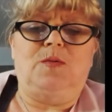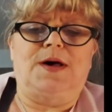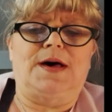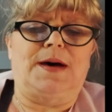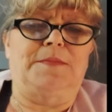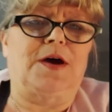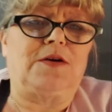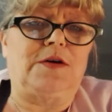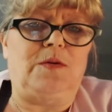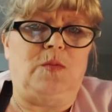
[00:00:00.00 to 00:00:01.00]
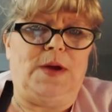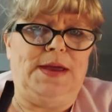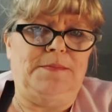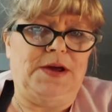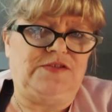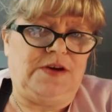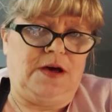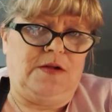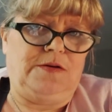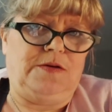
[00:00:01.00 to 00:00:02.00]
Well, I'm not going to rate my
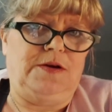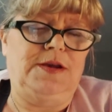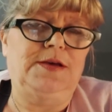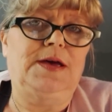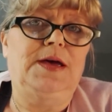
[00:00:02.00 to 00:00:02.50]
childhood.